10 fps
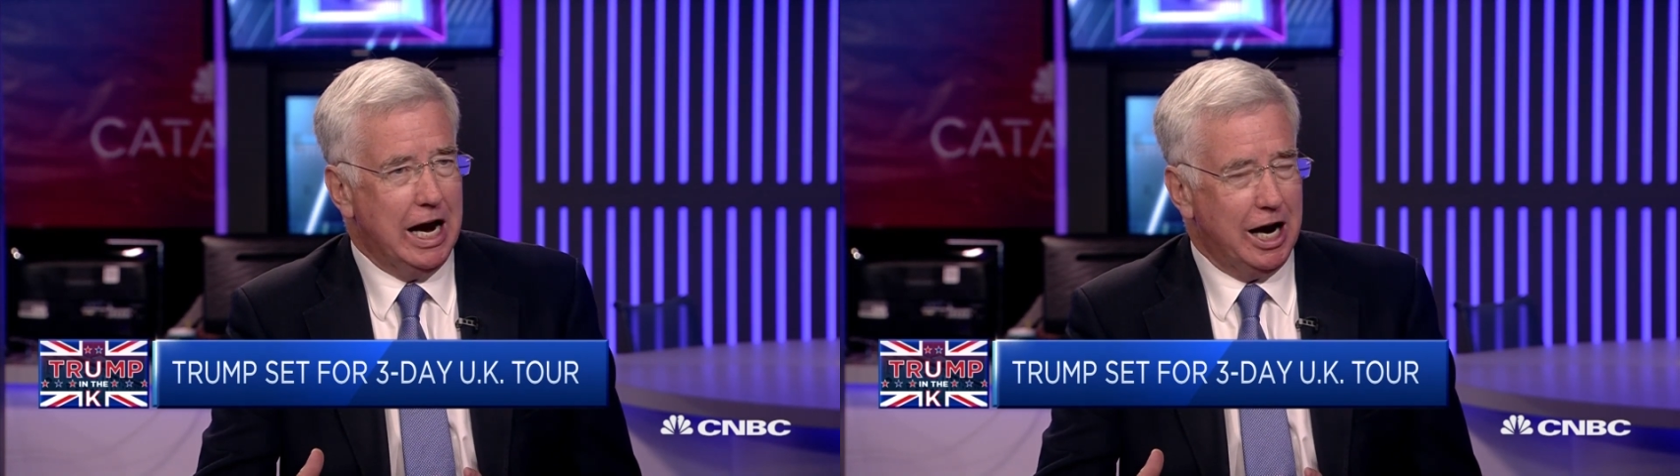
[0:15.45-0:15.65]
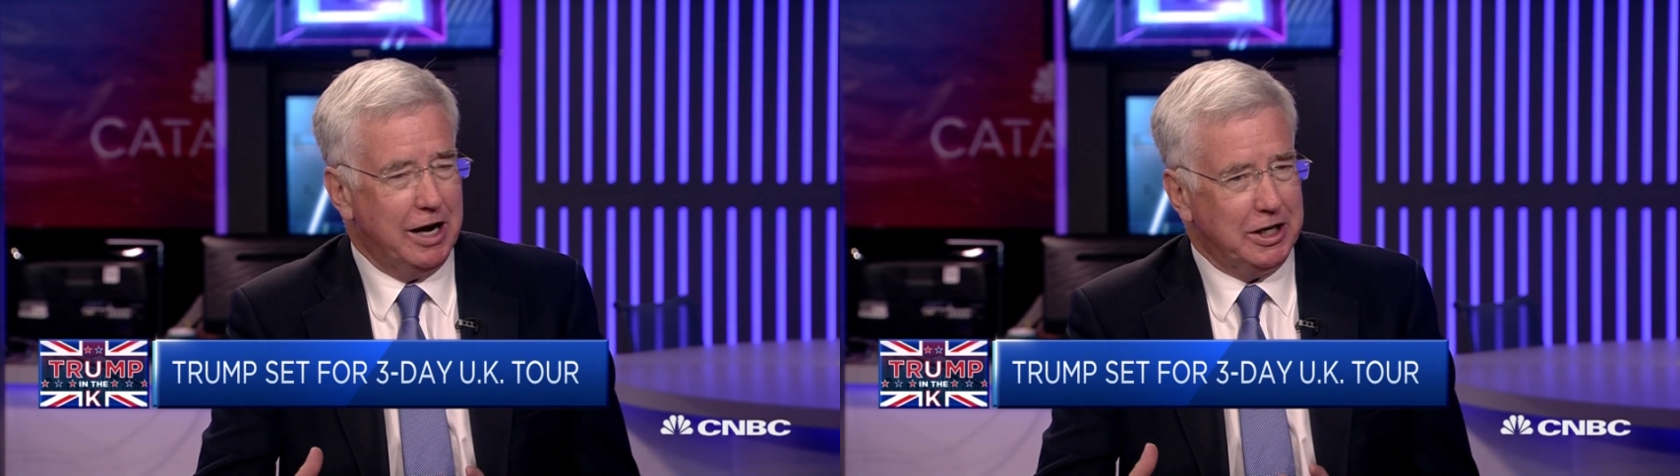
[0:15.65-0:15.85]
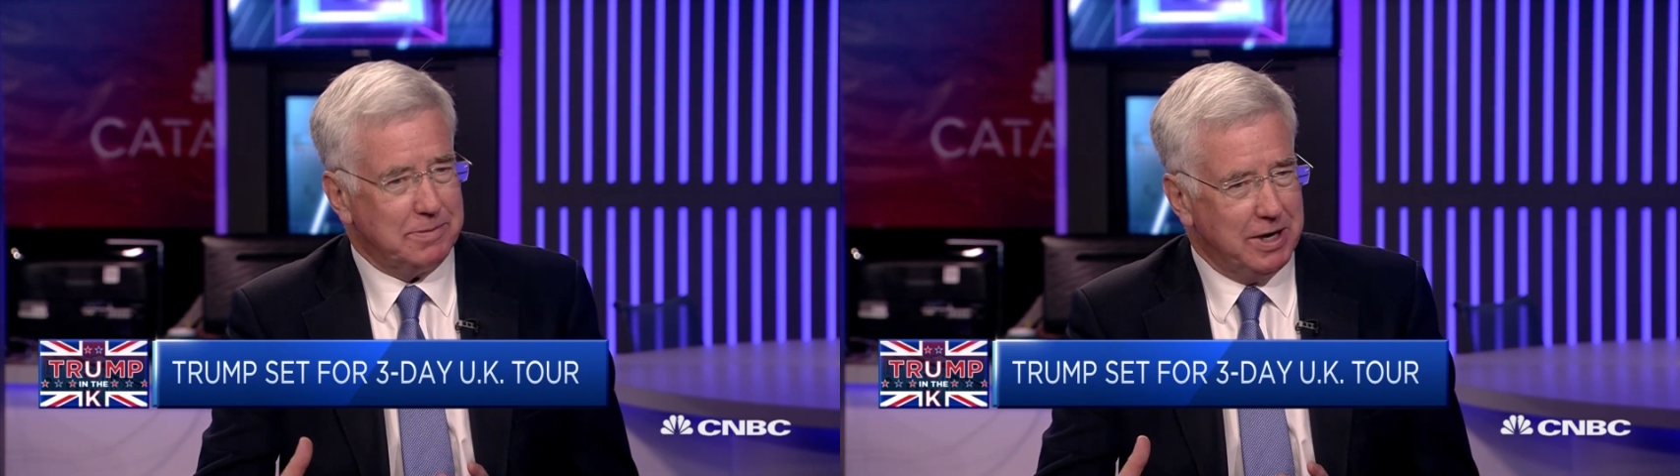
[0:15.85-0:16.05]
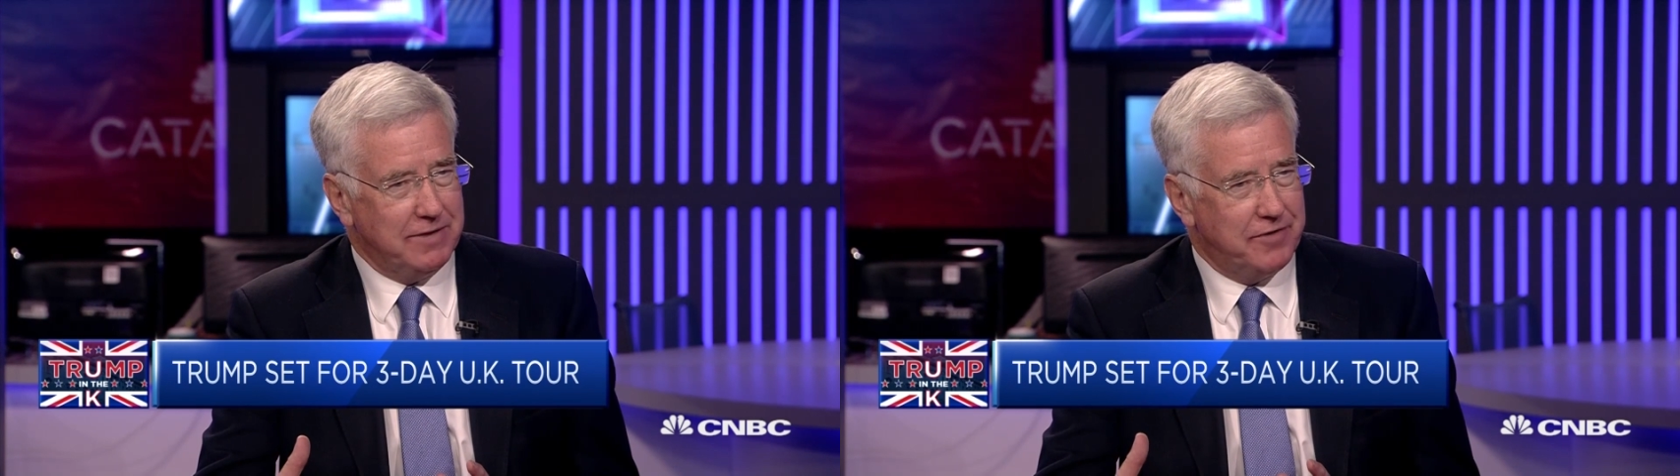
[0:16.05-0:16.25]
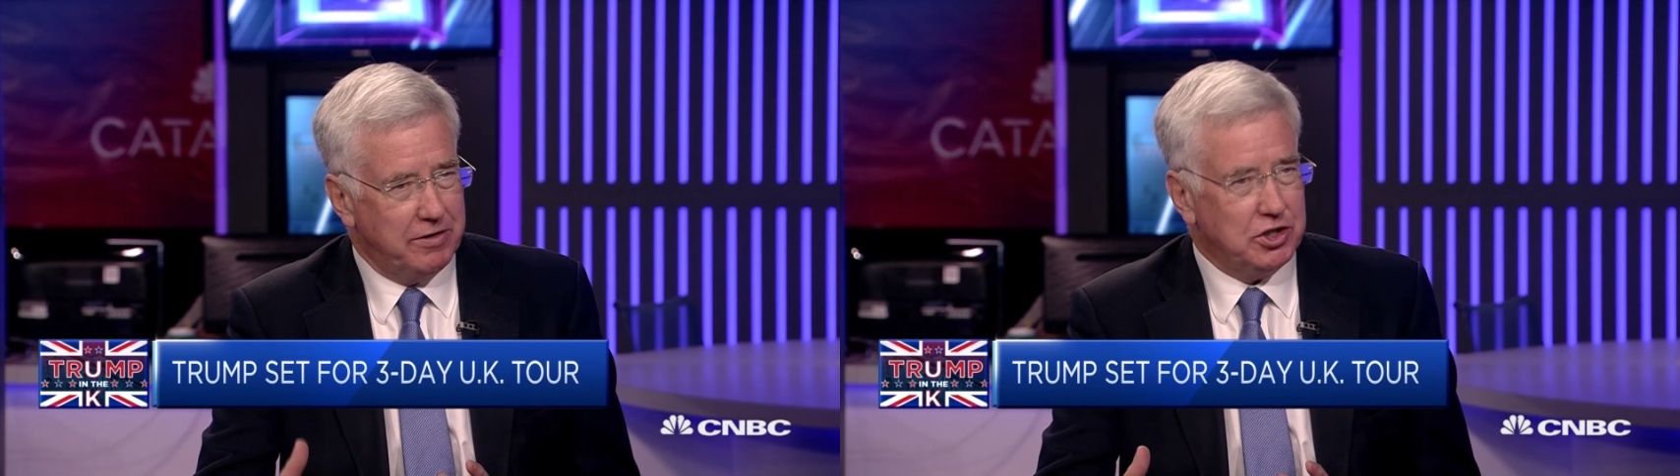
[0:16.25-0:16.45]
Uh, he's
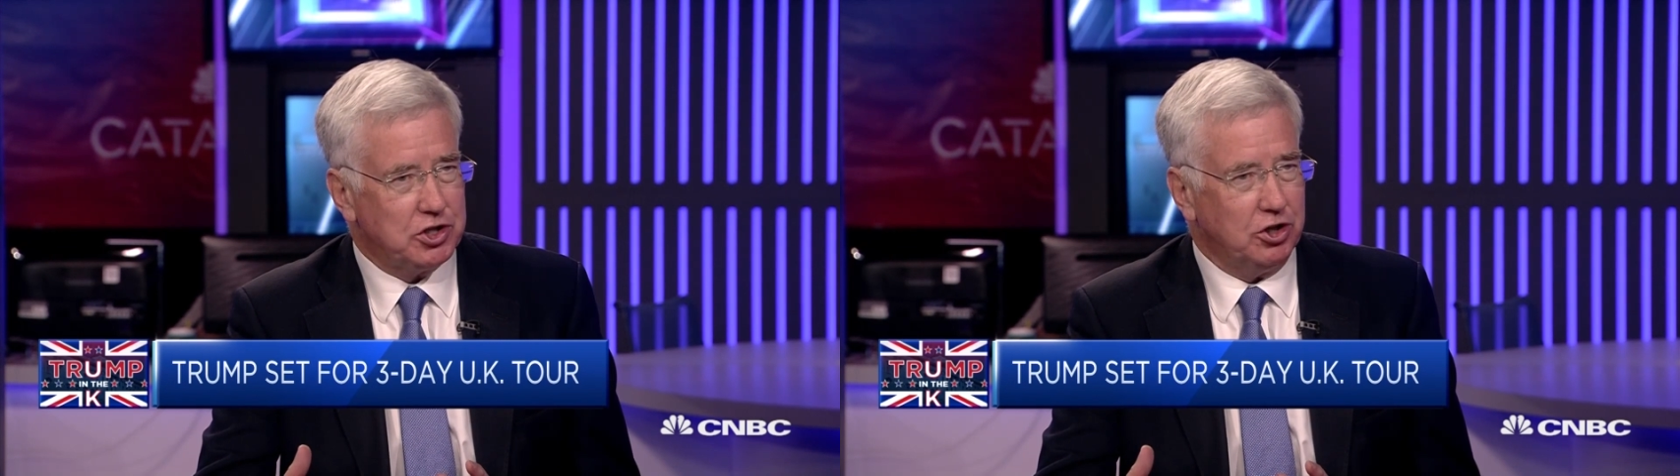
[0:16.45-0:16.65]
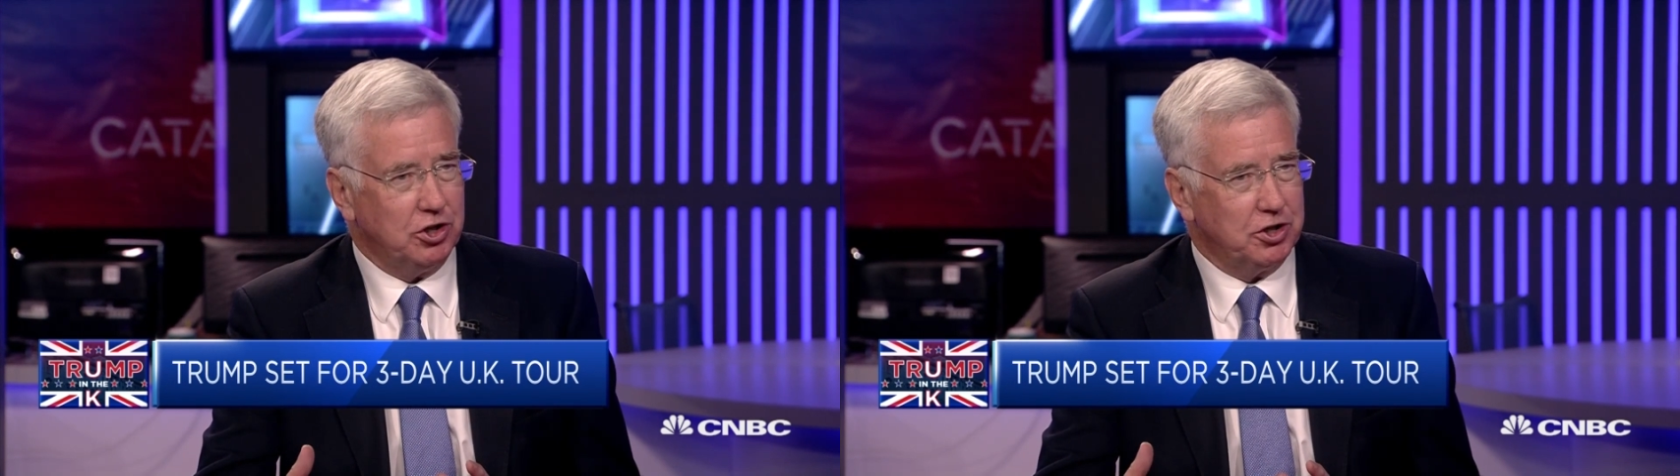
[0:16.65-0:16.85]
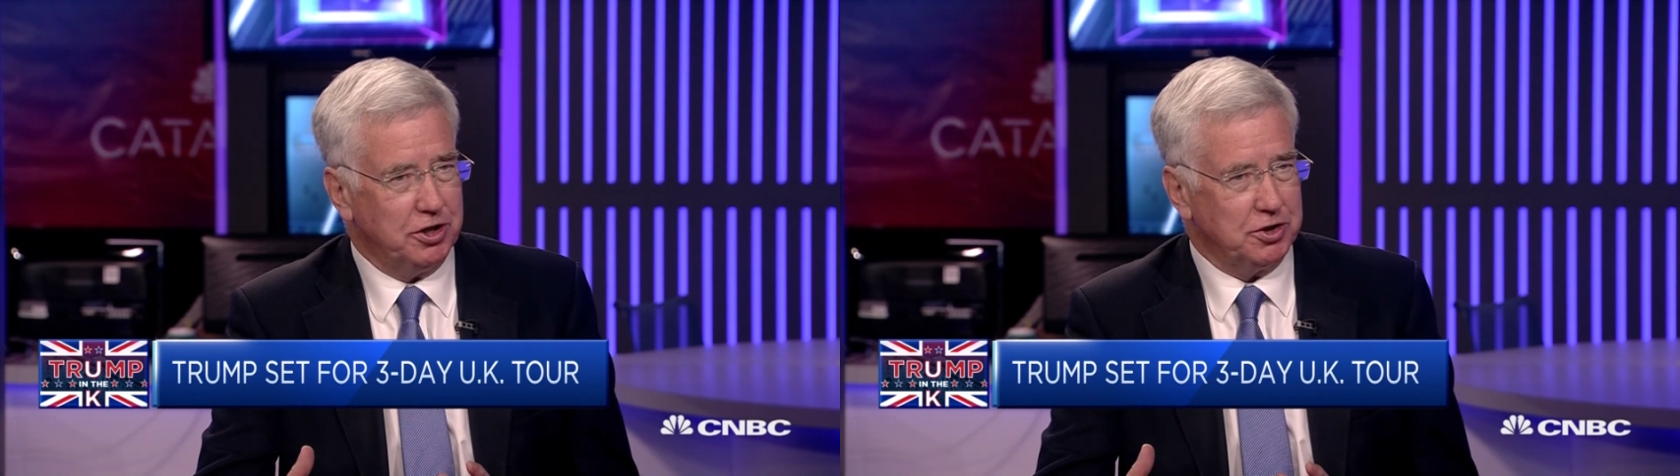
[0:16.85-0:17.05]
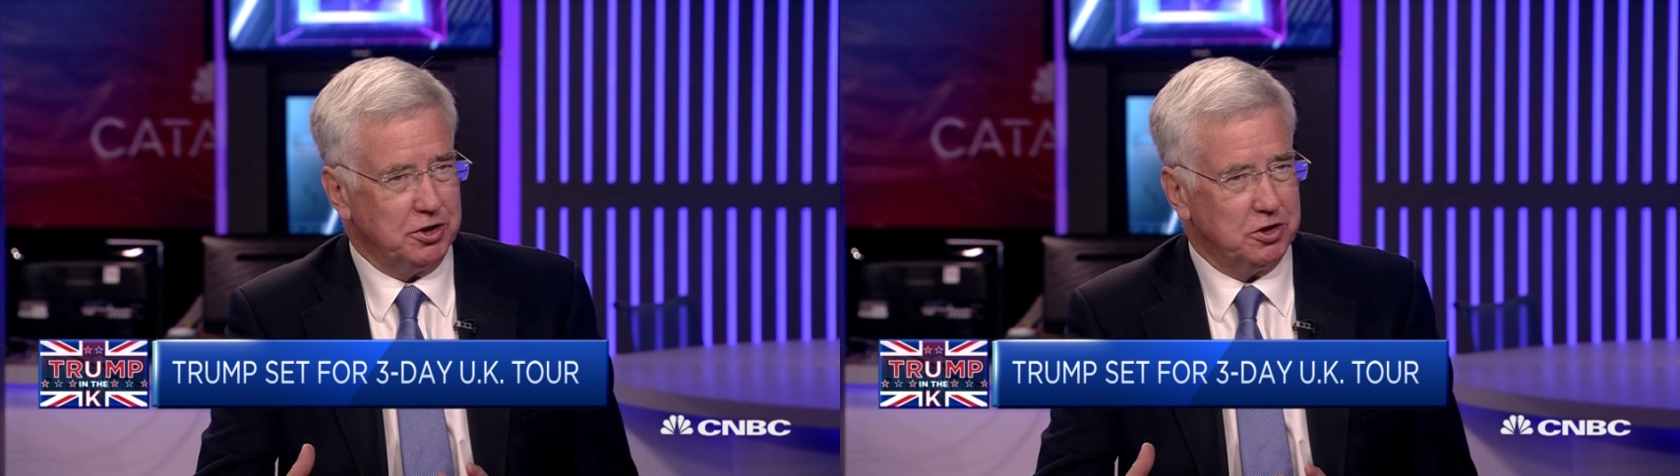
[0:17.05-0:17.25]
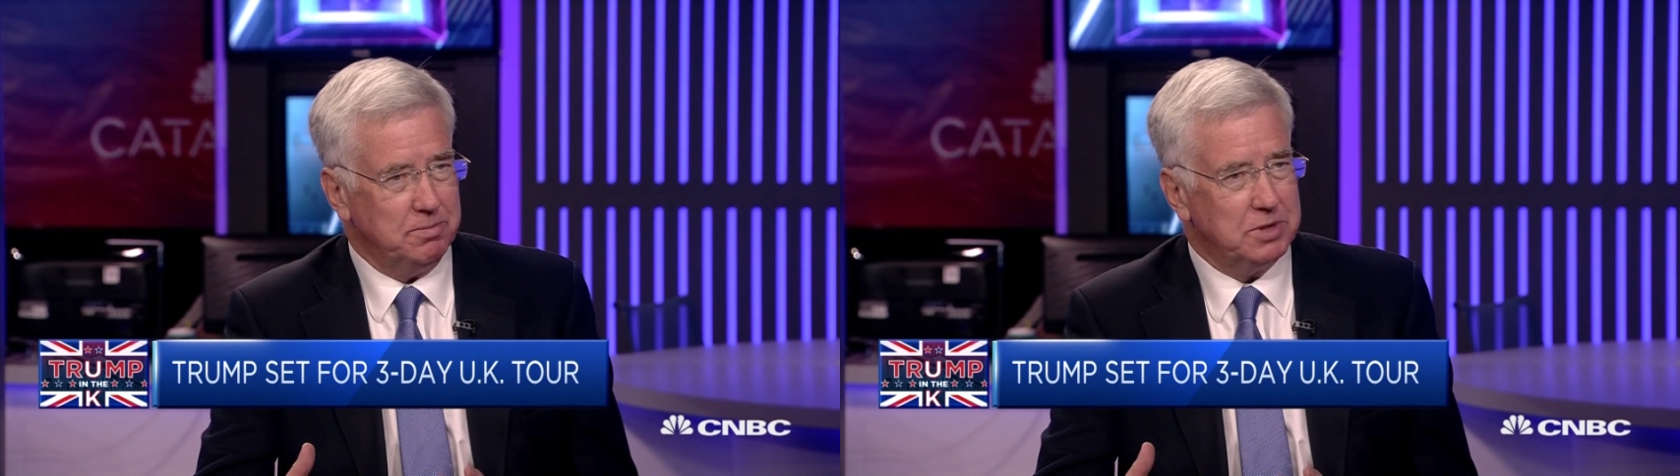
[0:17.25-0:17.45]
made very strong
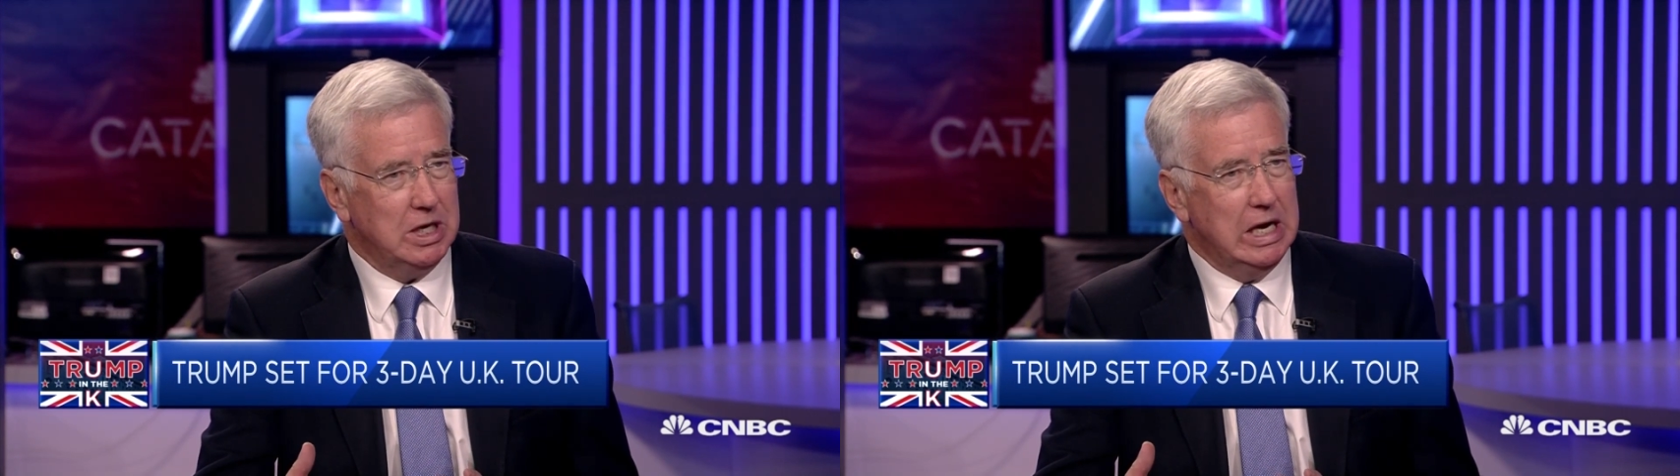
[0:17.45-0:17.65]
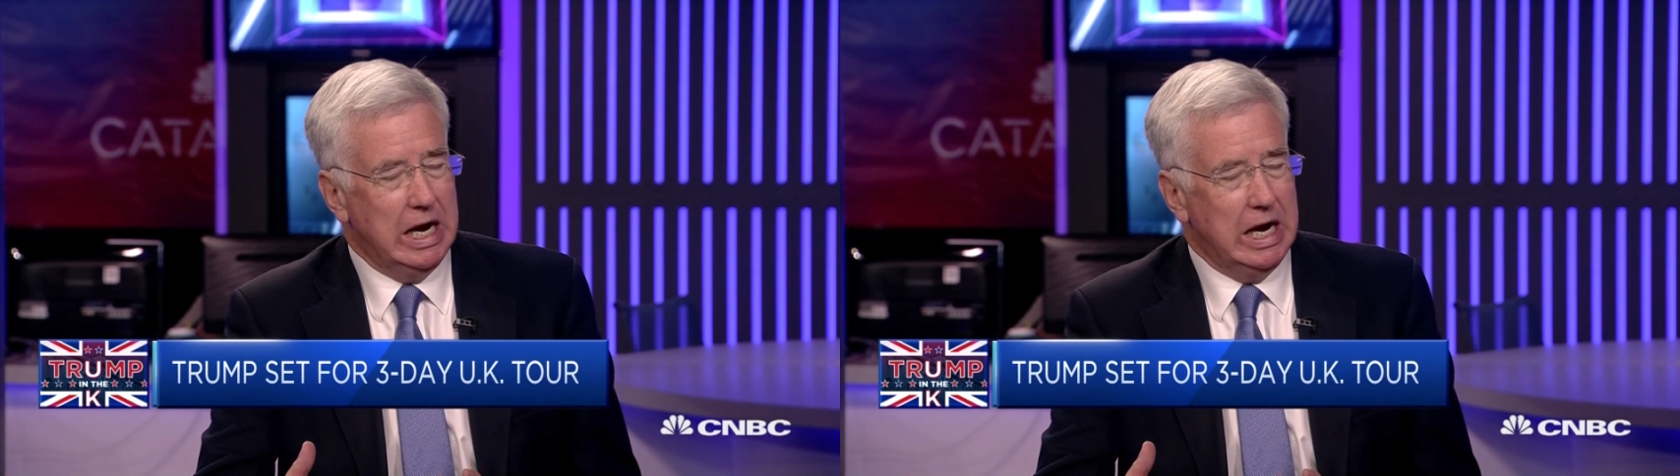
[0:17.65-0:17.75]
criticisms.